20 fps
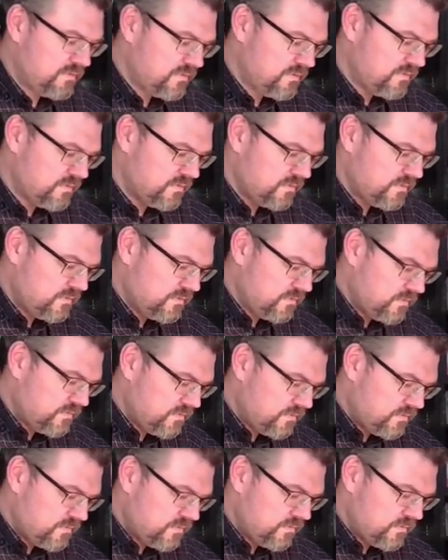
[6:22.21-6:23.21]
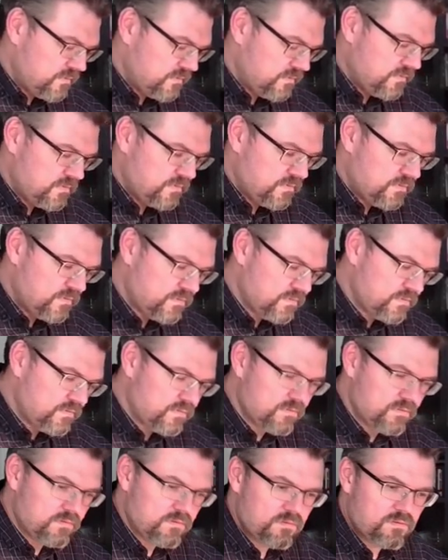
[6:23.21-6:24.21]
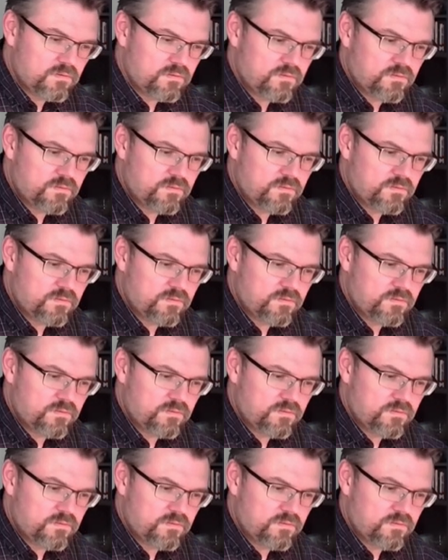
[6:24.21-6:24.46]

(no one is talking)